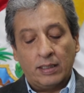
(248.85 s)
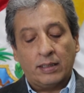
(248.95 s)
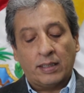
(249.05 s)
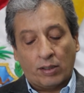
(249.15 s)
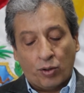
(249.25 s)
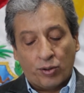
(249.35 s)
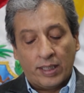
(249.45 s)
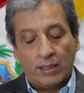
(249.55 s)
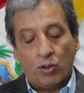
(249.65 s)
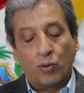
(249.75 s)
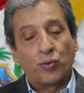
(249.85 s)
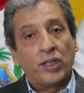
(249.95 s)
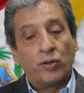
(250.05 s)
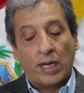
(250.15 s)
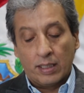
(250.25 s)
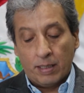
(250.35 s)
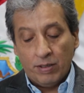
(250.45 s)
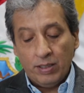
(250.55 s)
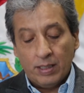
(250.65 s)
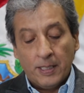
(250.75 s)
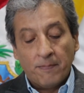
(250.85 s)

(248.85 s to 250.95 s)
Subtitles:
sectorial, or regional level,